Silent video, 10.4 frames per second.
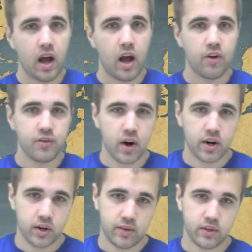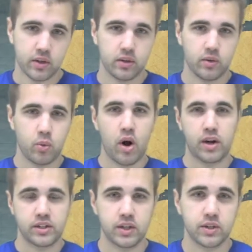How far do you have to
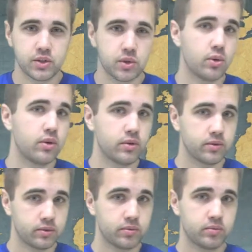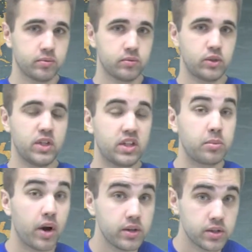walk to get to school? You take the
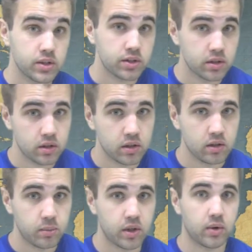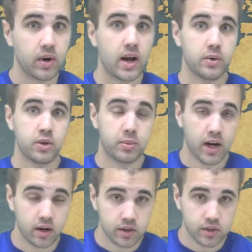bus, you get a ride with your
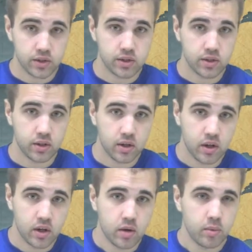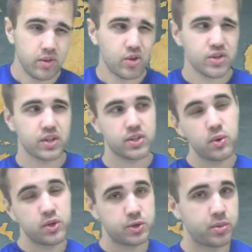parents. Usually the
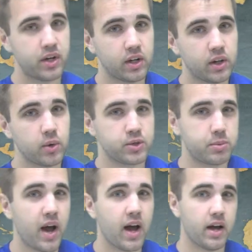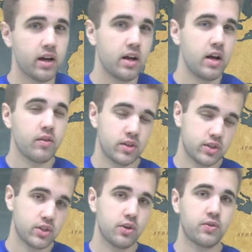school is pretty close by. If
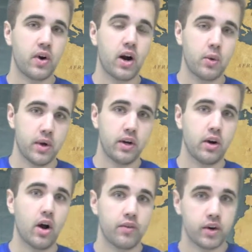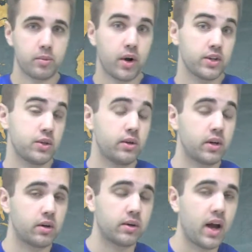it's too far away, you're offered a bus or you
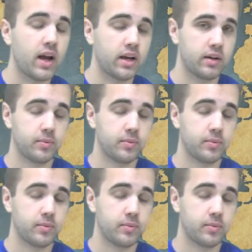get a ride.